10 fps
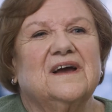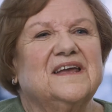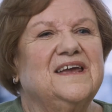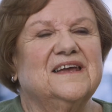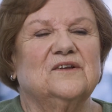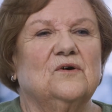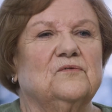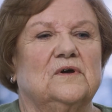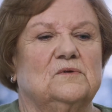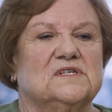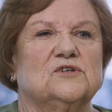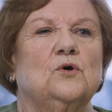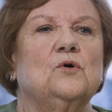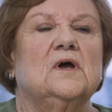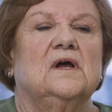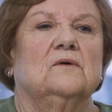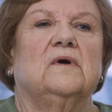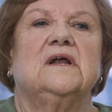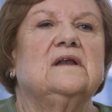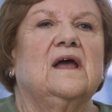I can't get over it. It was so,
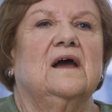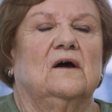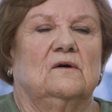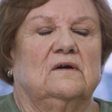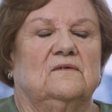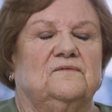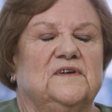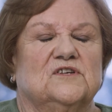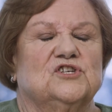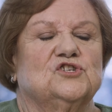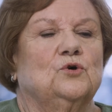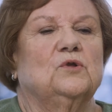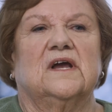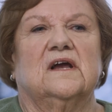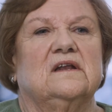right now, it feels so like I